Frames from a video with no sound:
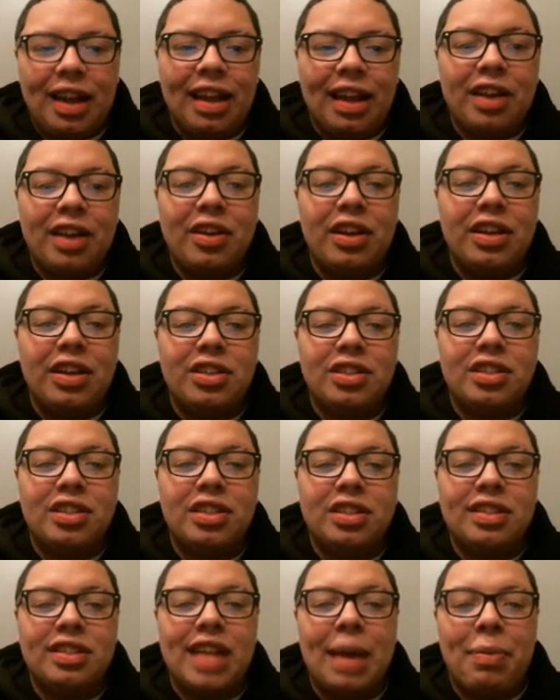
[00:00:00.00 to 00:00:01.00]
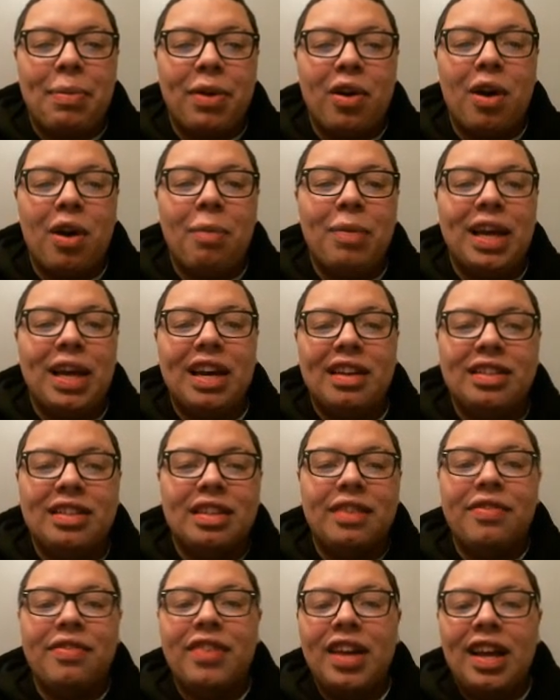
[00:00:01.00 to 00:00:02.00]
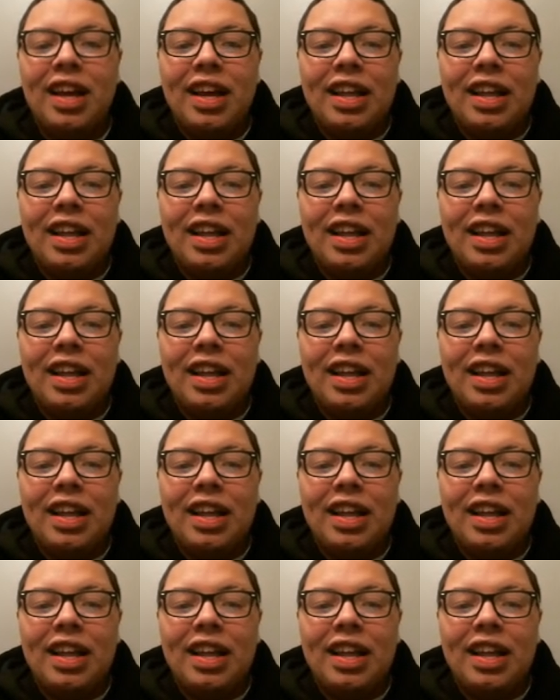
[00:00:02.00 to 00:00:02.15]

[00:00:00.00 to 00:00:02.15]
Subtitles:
And then you could just slap it on because of